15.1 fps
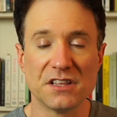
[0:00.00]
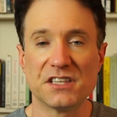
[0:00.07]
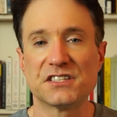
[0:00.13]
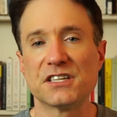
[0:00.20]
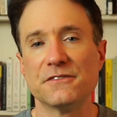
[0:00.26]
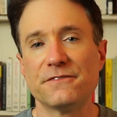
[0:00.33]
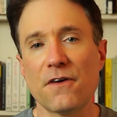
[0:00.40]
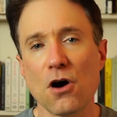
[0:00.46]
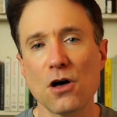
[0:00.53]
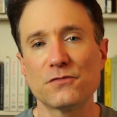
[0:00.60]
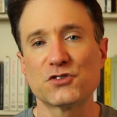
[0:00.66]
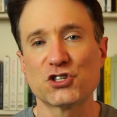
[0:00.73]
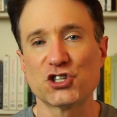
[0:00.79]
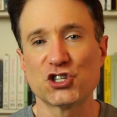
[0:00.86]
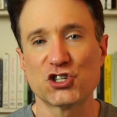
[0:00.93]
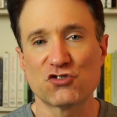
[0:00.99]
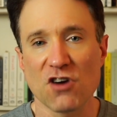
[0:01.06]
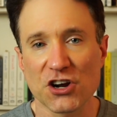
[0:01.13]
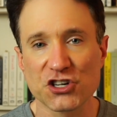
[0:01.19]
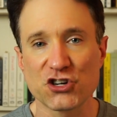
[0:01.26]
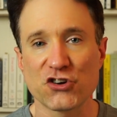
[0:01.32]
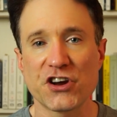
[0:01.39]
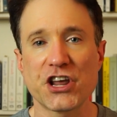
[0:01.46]
This involves
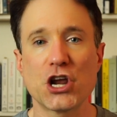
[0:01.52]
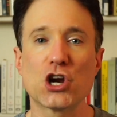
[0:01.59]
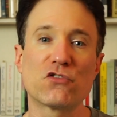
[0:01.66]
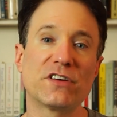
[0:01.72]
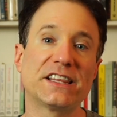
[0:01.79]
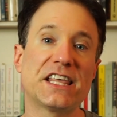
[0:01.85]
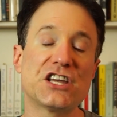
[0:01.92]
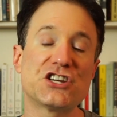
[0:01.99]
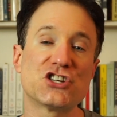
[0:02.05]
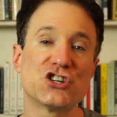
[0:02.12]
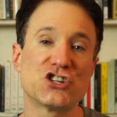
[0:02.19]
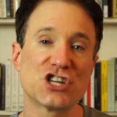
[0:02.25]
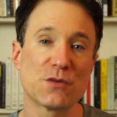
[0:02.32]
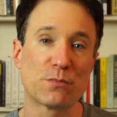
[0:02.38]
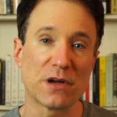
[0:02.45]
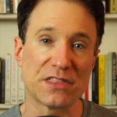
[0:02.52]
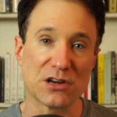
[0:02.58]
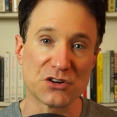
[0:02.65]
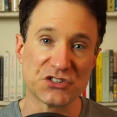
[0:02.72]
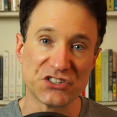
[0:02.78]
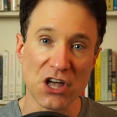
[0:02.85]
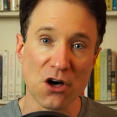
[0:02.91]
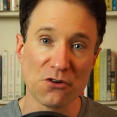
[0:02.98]
structuring your relationship with
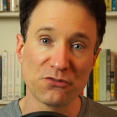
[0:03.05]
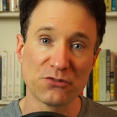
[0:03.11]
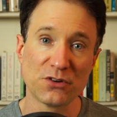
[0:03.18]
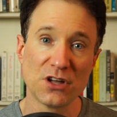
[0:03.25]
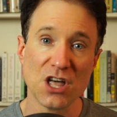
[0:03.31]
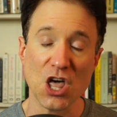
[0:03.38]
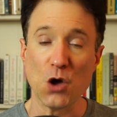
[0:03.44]
yourself,